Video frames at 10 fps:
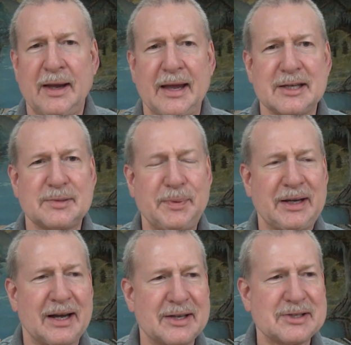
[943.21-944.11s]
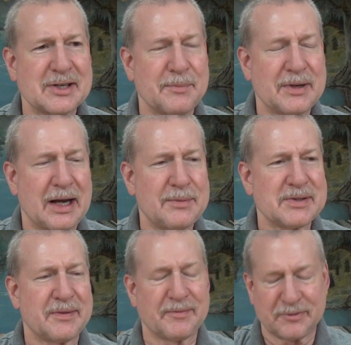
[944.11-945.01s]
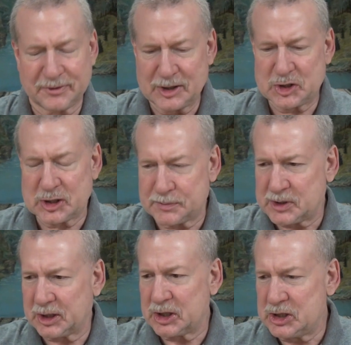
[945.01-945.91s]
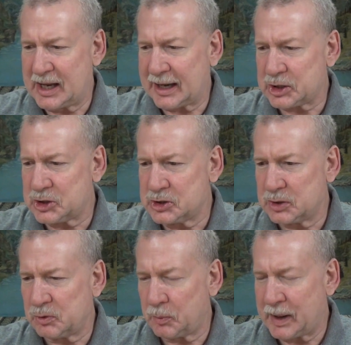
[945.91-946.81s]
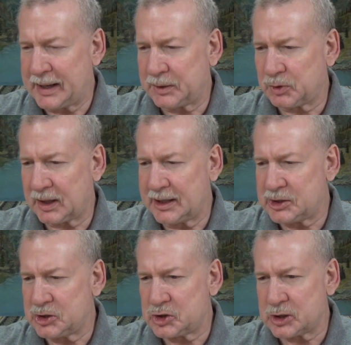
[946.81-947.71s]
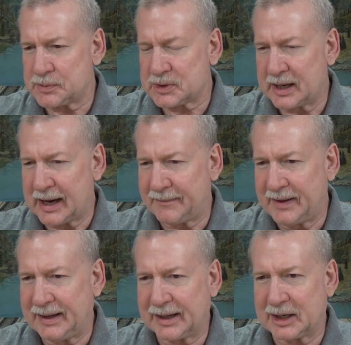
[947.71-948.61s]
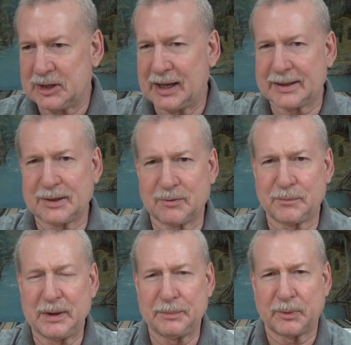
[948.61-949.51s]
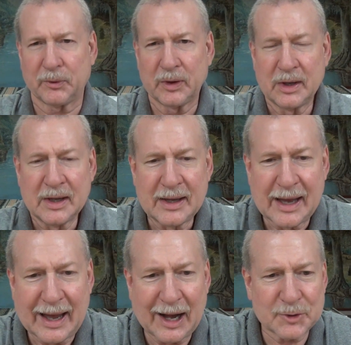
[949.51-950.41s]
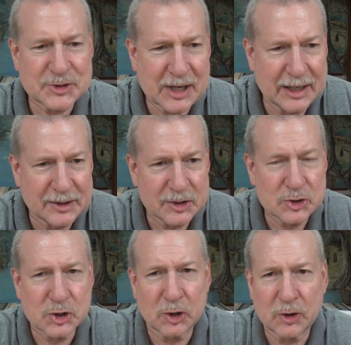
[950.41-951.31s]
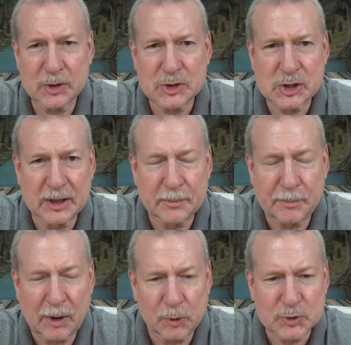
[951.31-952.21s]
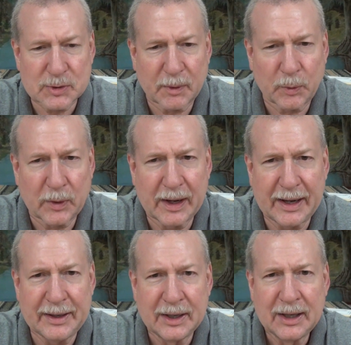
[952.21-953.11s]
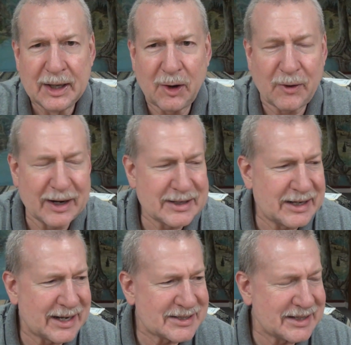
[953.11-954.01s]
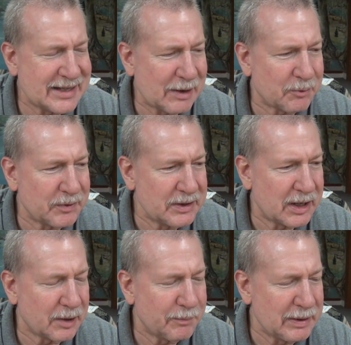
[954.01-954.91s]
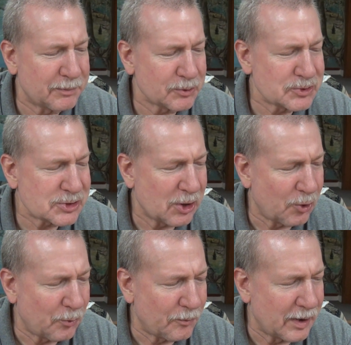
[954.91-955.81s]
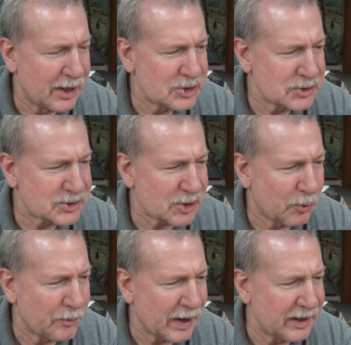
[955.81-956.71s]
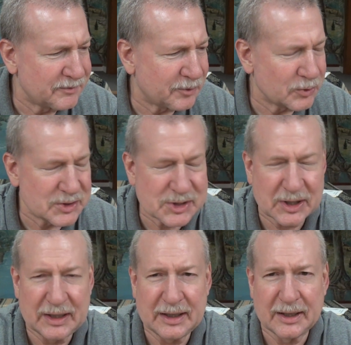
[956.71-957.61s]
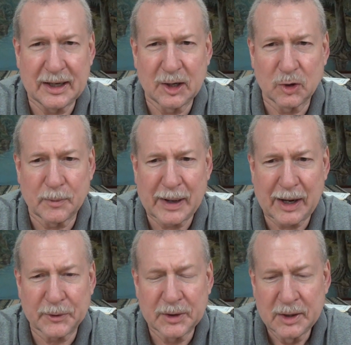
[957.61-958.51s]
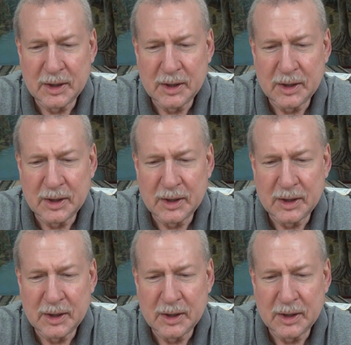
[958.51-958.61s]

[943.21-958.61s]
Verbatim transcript: is because sometimes of the friendships and connections and romantic relationships they have. They get connected with people outside of the church and pulls them away. Oh, I, and I see that with the young people so much. It's so painful to see and hear about.